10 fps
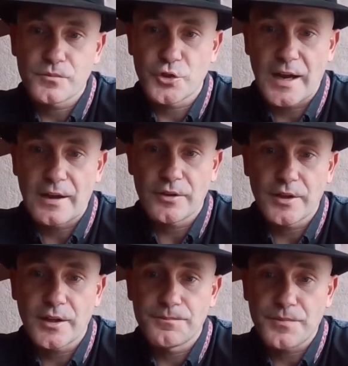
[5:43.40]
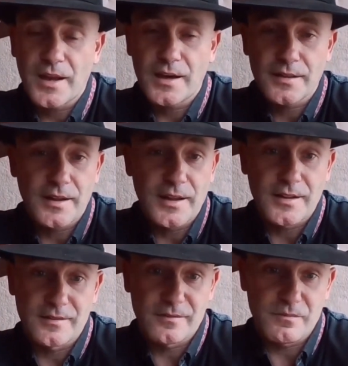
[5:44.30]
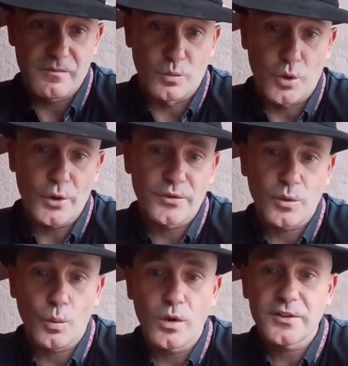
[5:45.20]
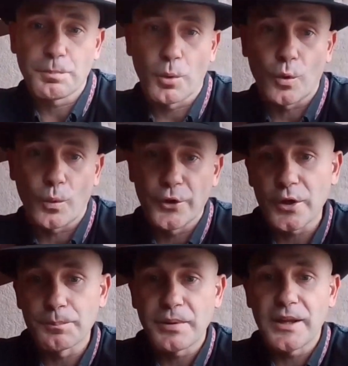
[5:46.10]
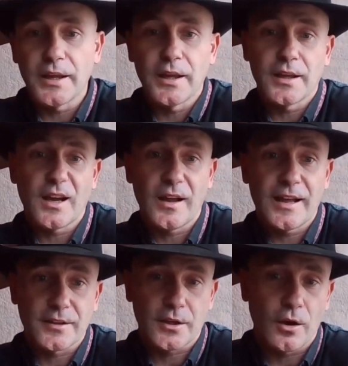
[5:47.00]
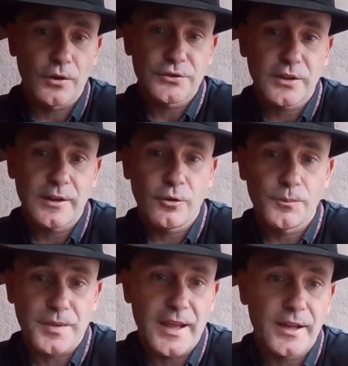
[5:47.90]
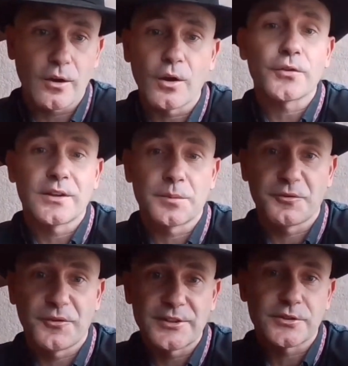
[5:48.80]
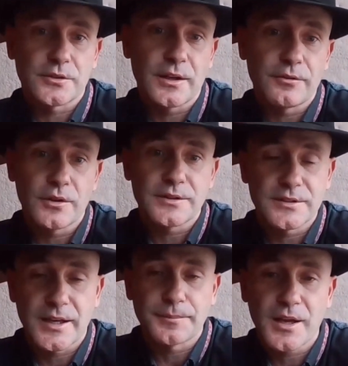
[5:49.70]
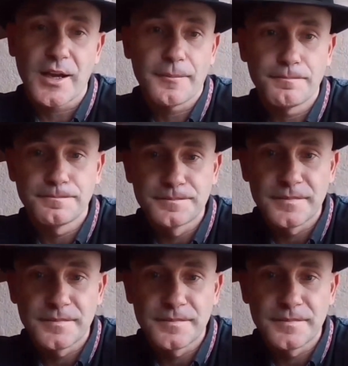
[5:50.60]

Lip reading: traveling, and rodeo is the one sport where you compete at the college level and also at the professional level at the same time.